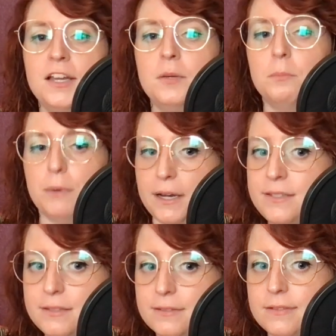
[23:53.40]

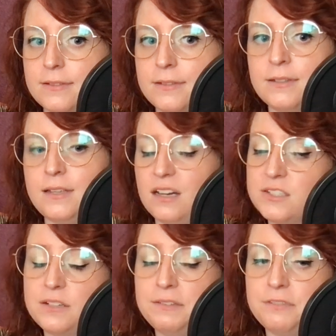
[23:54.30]
But he
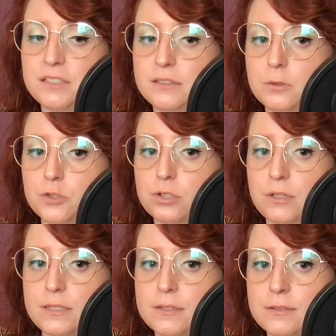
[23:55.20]
also had very little
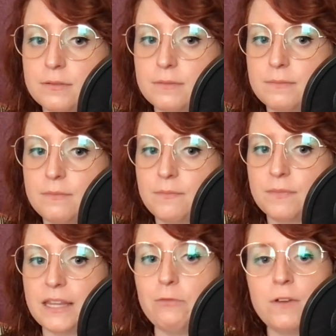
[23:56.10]
choice.
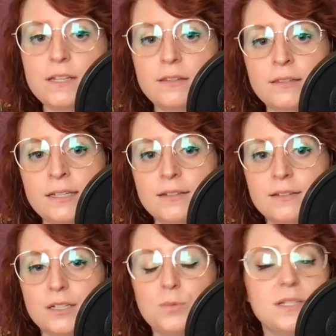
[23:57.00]
If anything,
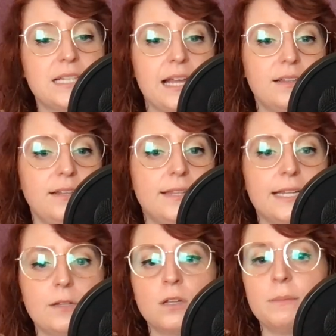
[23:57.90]
it was likely that
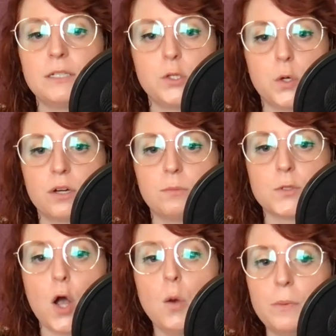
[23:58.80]
Il Commendatore
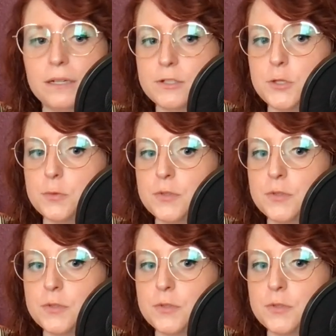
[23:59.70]
was hoping to use